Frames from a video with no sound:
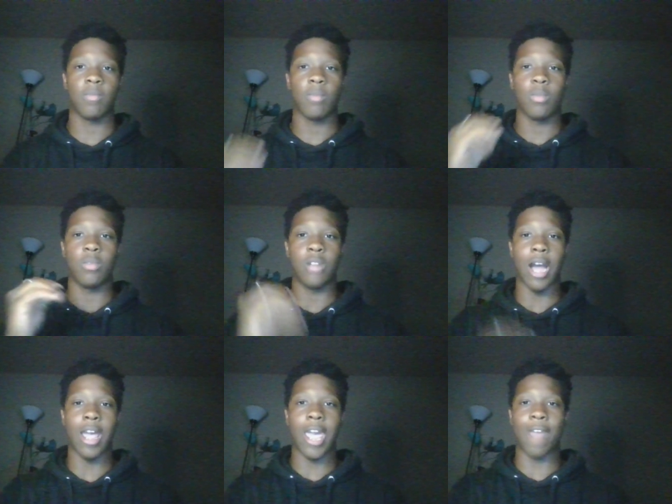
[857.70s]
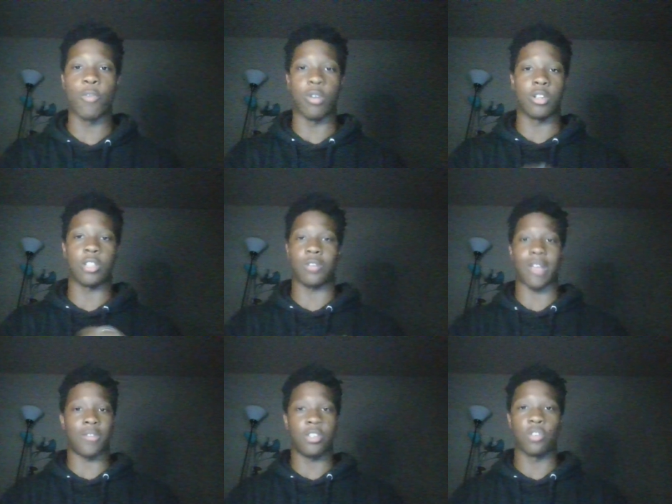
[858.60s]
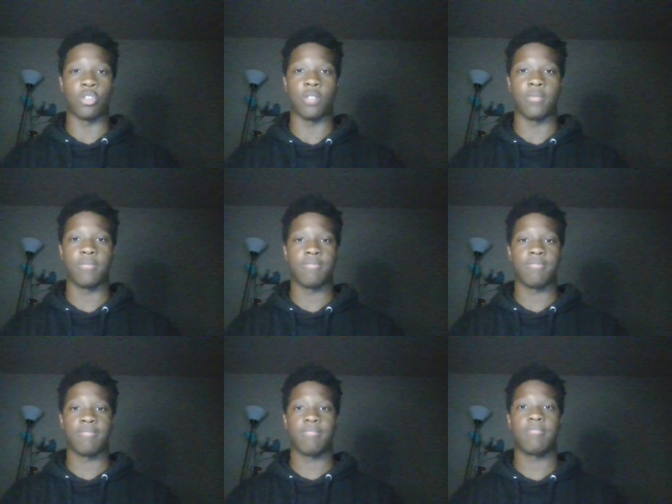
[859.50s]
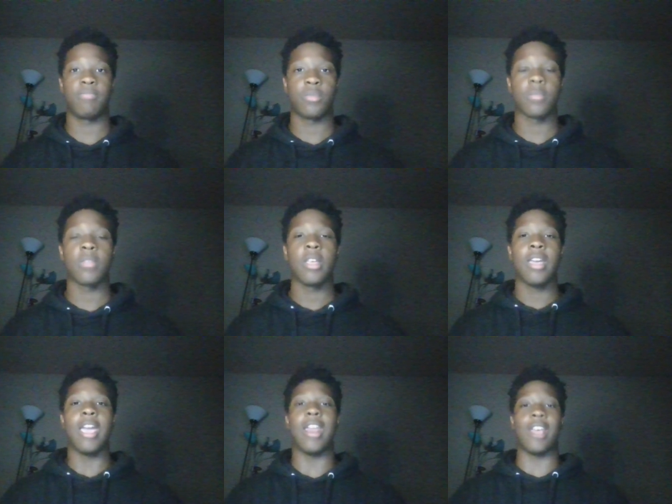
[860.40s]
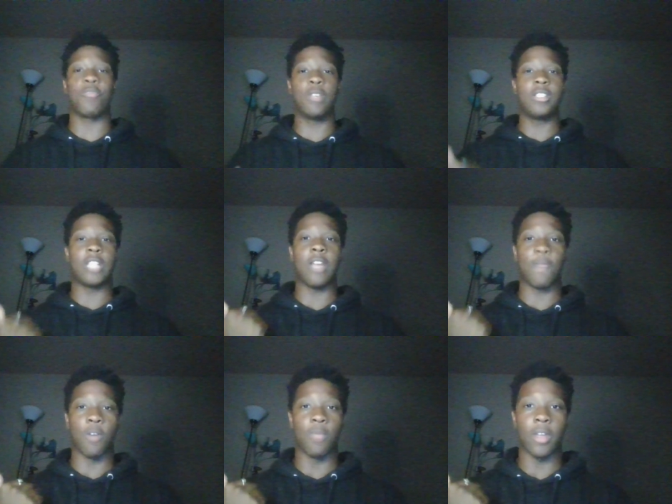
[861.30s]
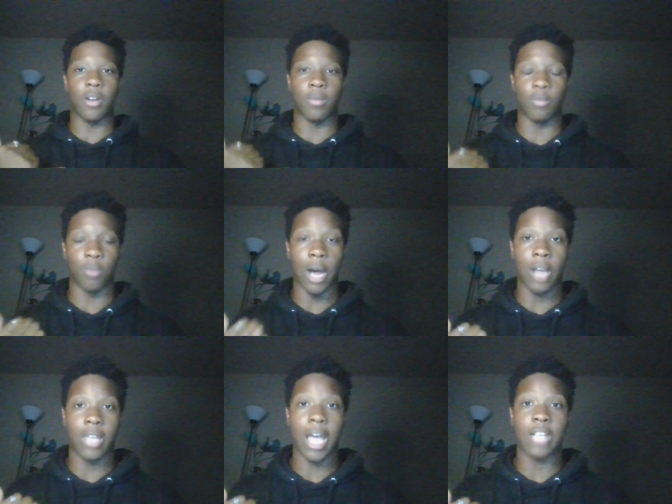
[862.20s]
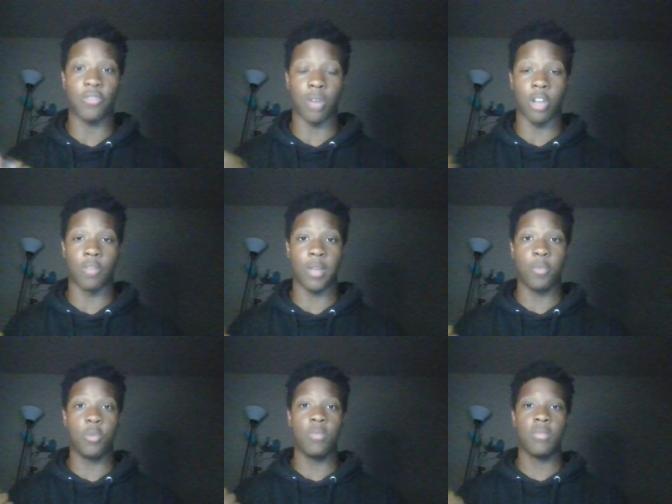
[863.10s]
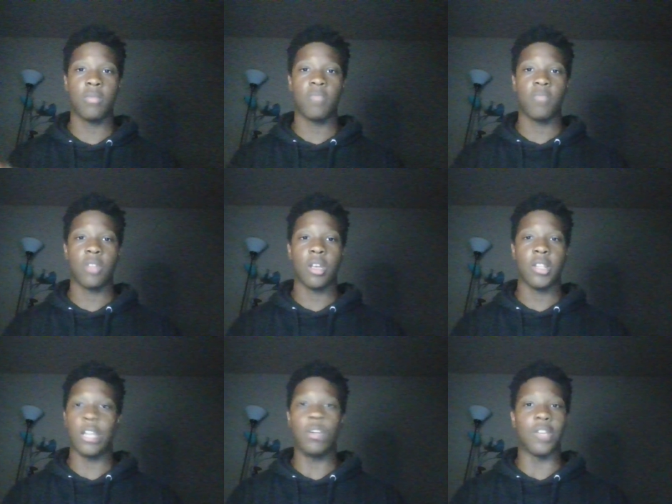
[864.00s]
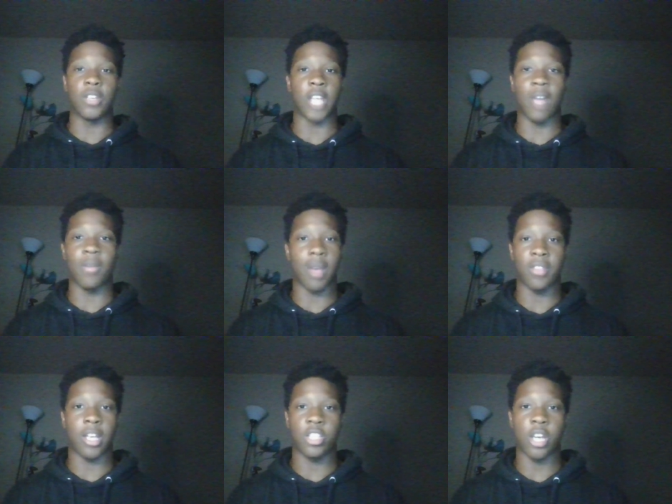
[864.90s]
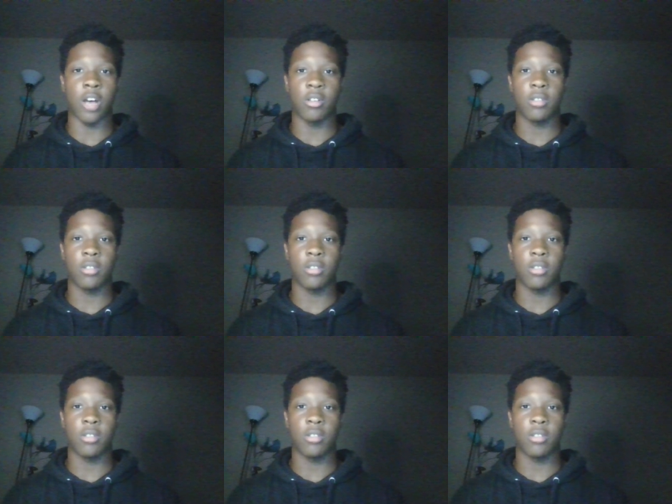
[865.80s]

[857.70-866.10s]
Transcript: Not everyone deserves to have children. And as we've seen from their podcast for other people, they don't give a damn about that child.